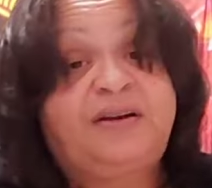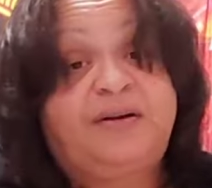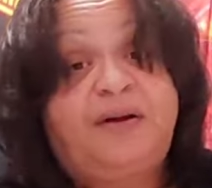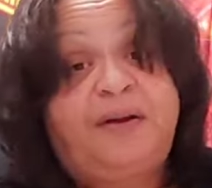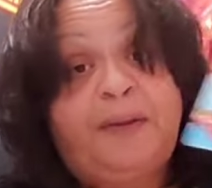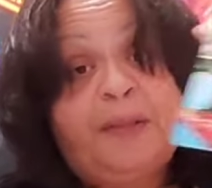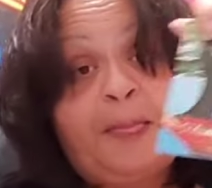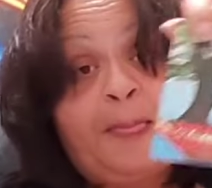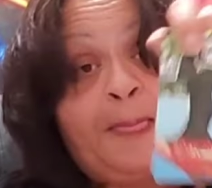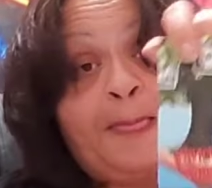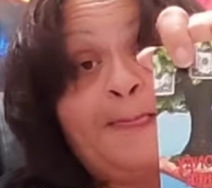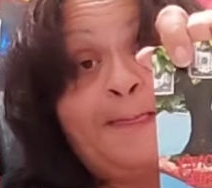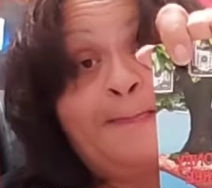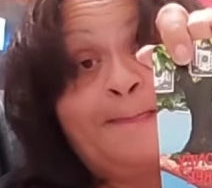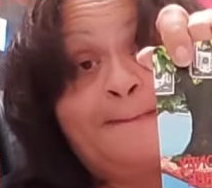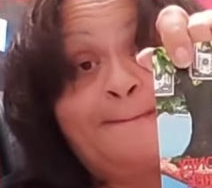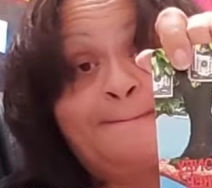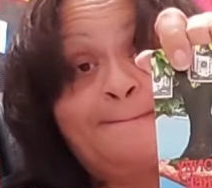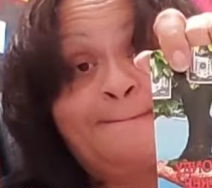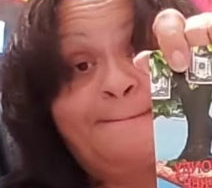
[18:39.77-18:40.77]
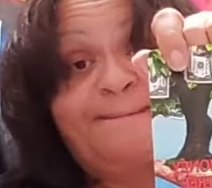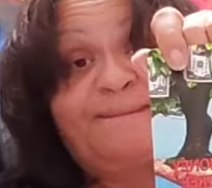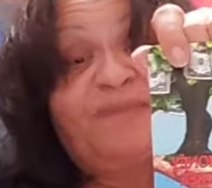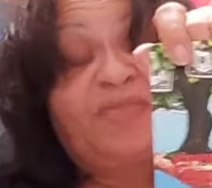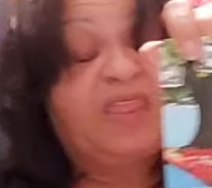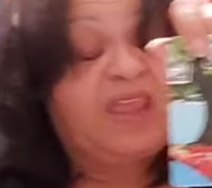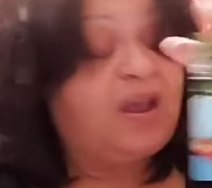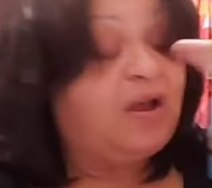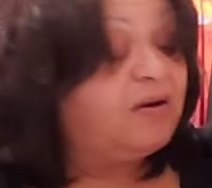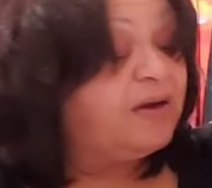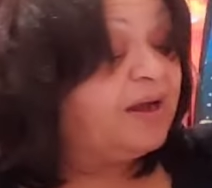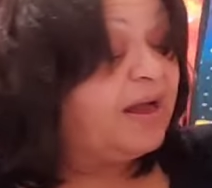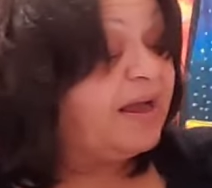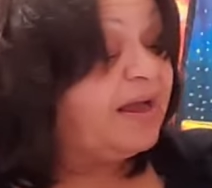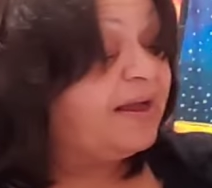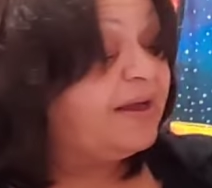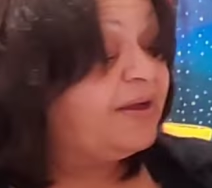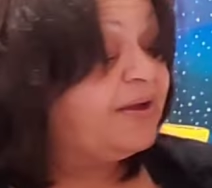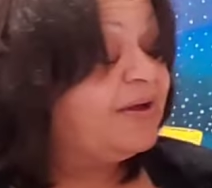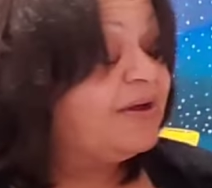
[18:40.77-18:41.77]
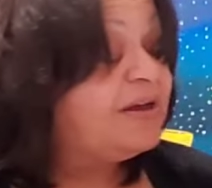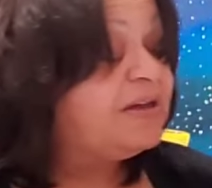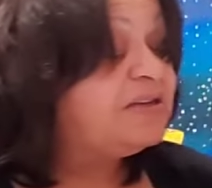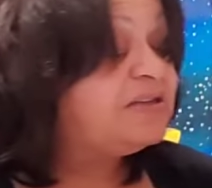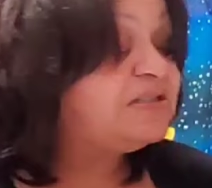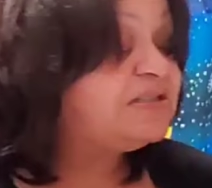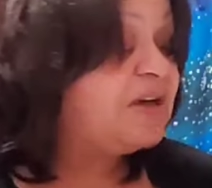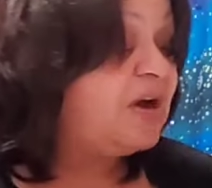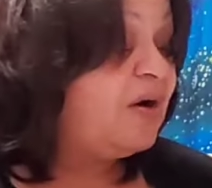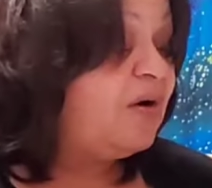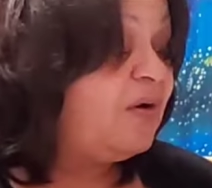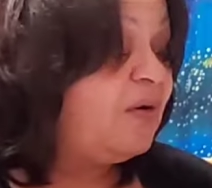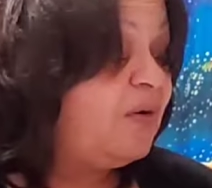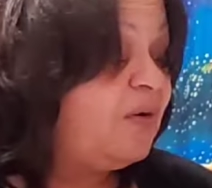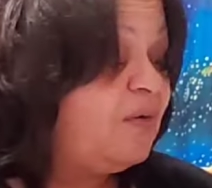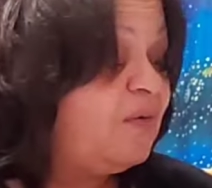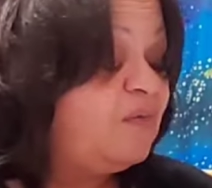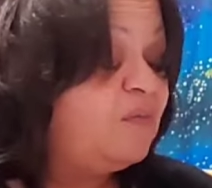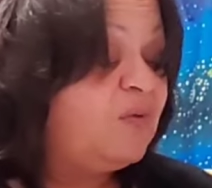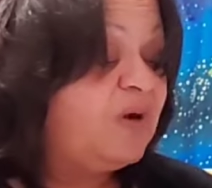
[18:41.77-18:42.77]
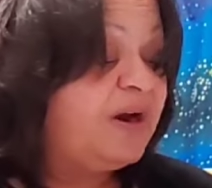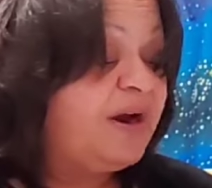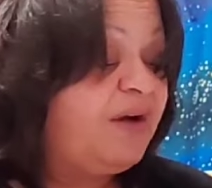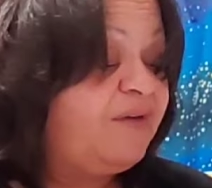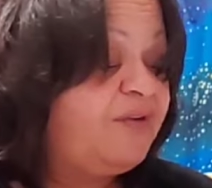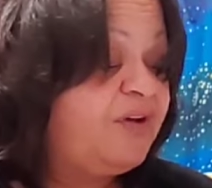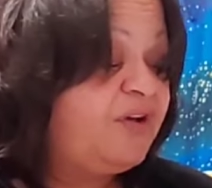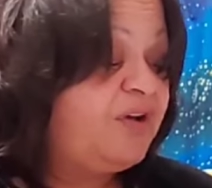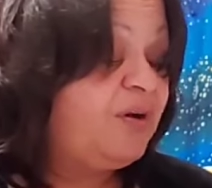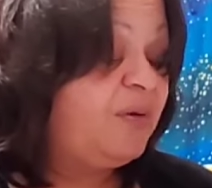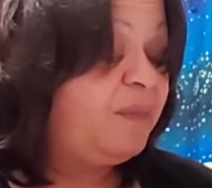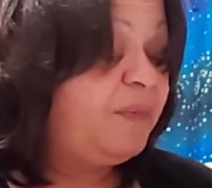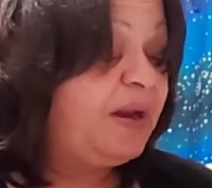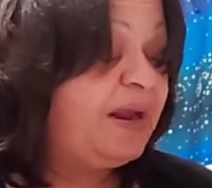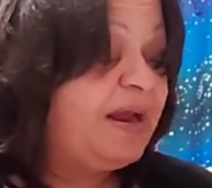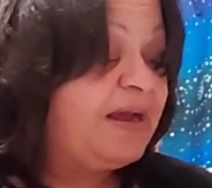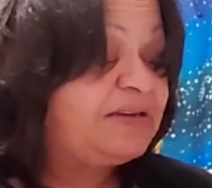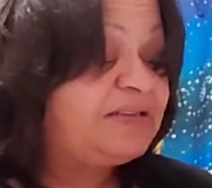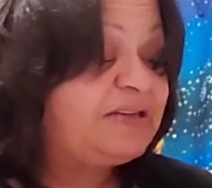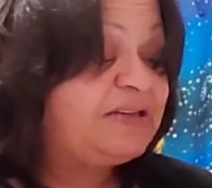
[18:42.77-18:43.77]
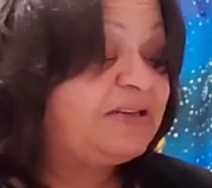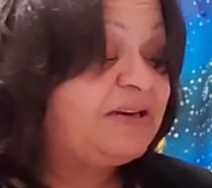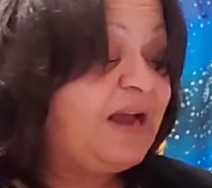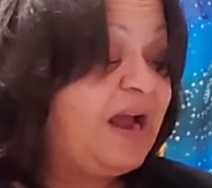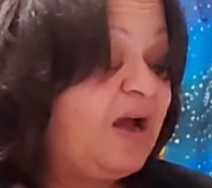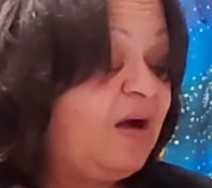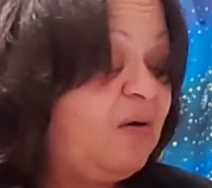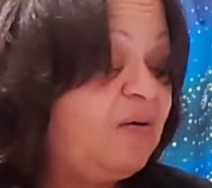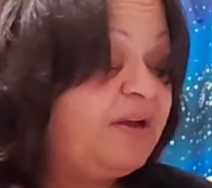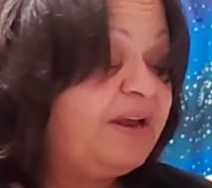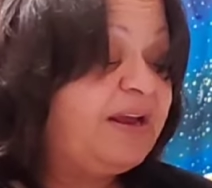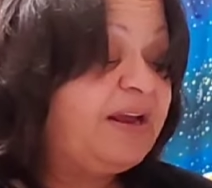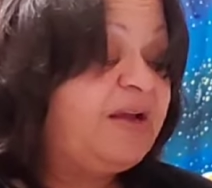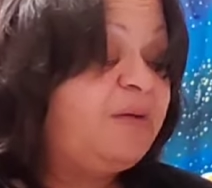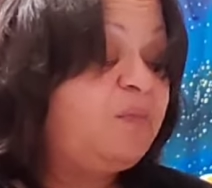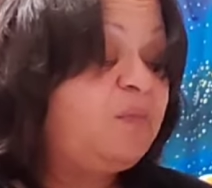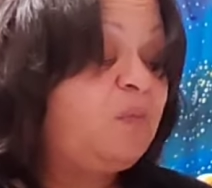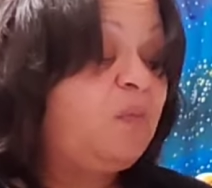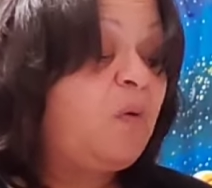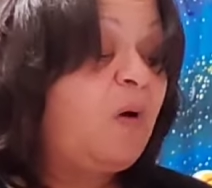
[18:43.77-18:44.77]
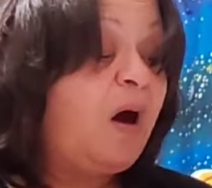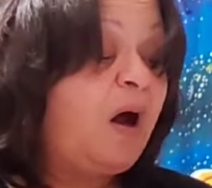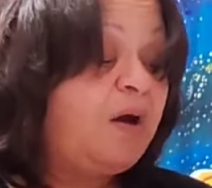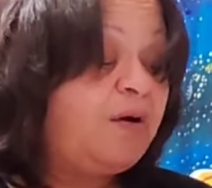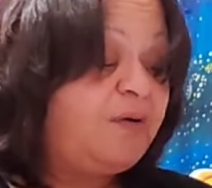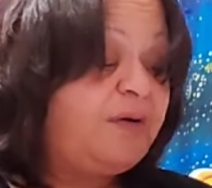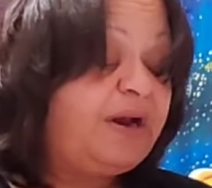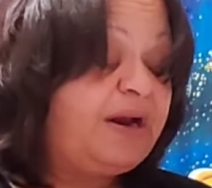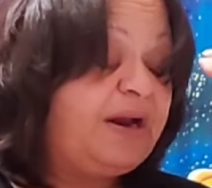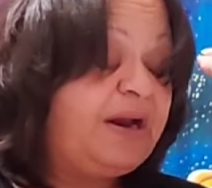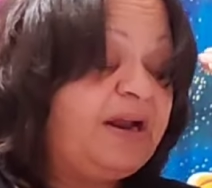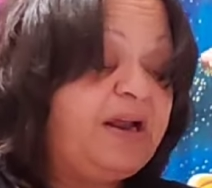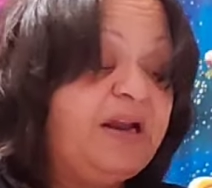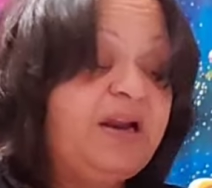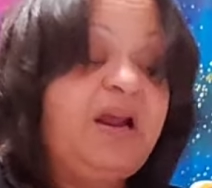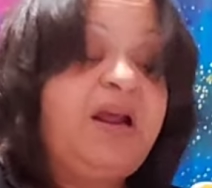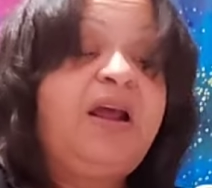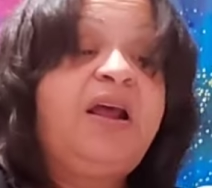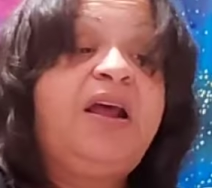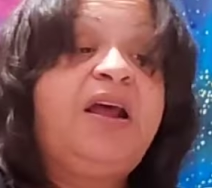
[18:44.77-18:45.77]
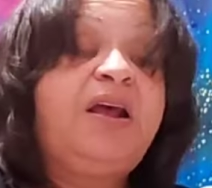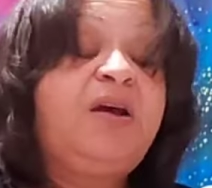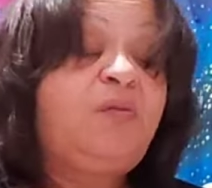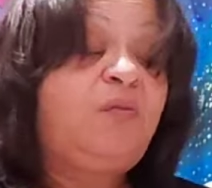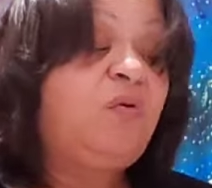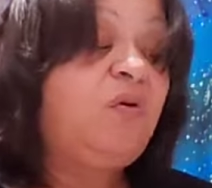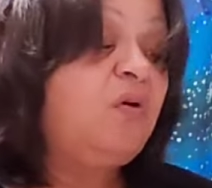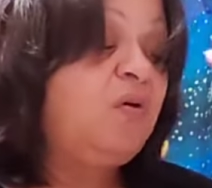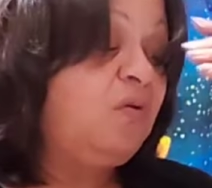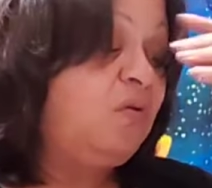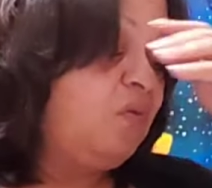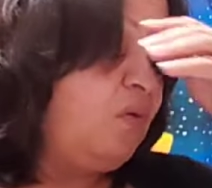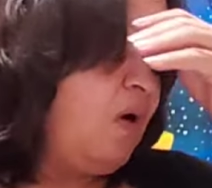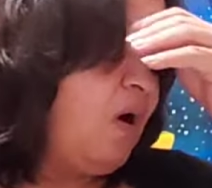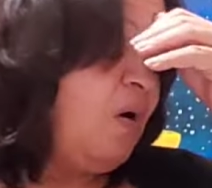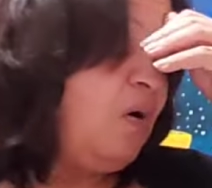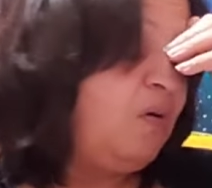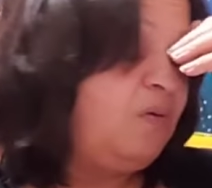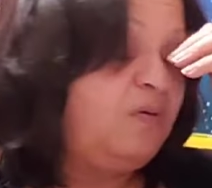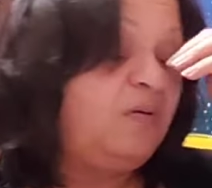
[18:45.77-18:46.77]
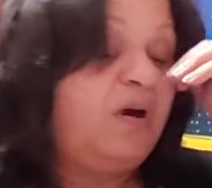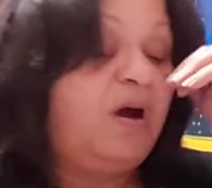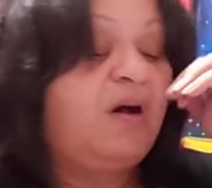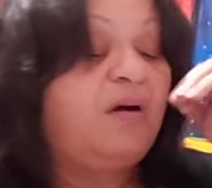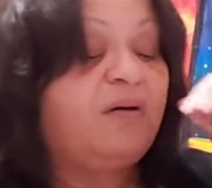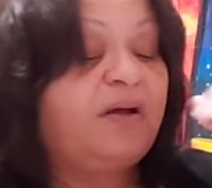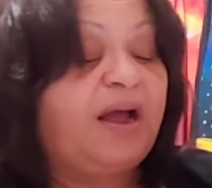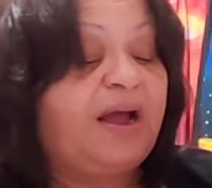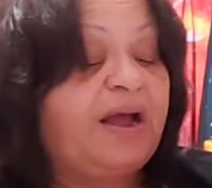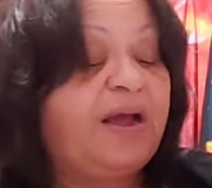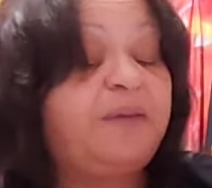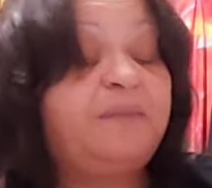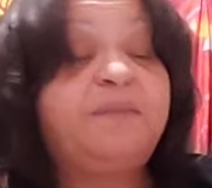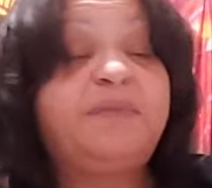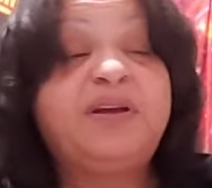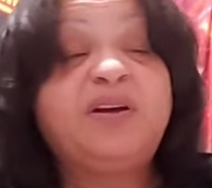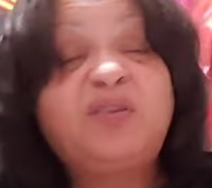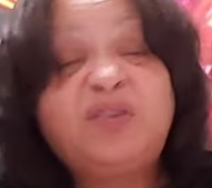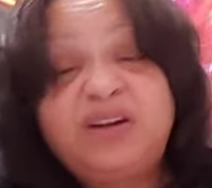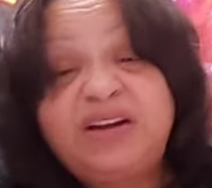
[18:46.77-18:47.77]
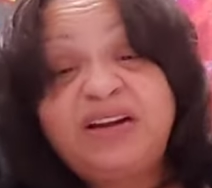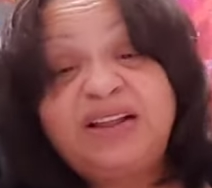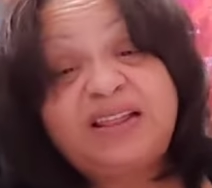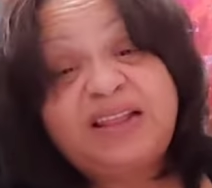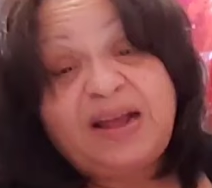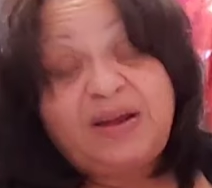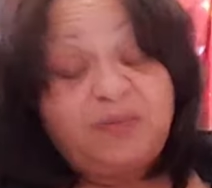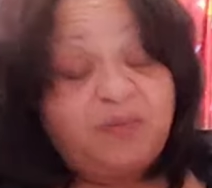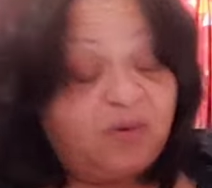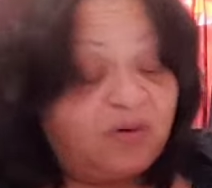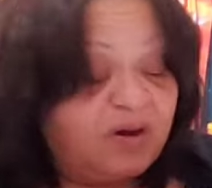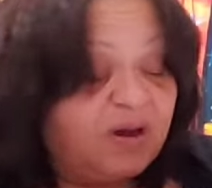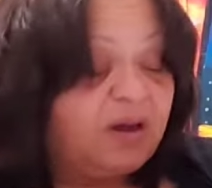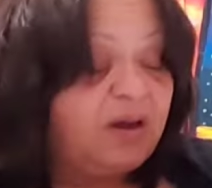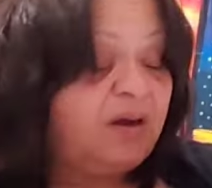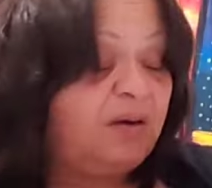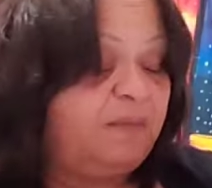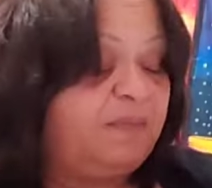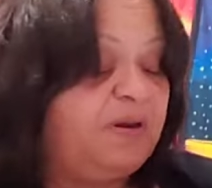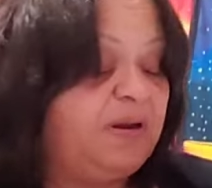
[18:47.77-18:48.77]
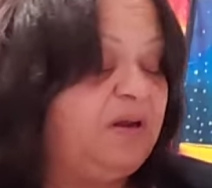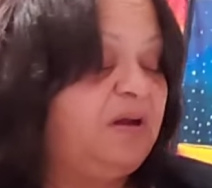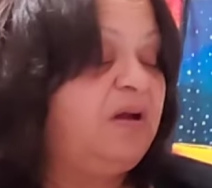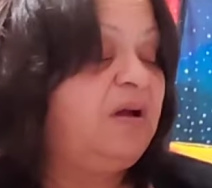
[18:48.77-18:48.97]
here. Okay, so whatever you're planting now, keep watering it. It will grow, okay? Build it, they will come.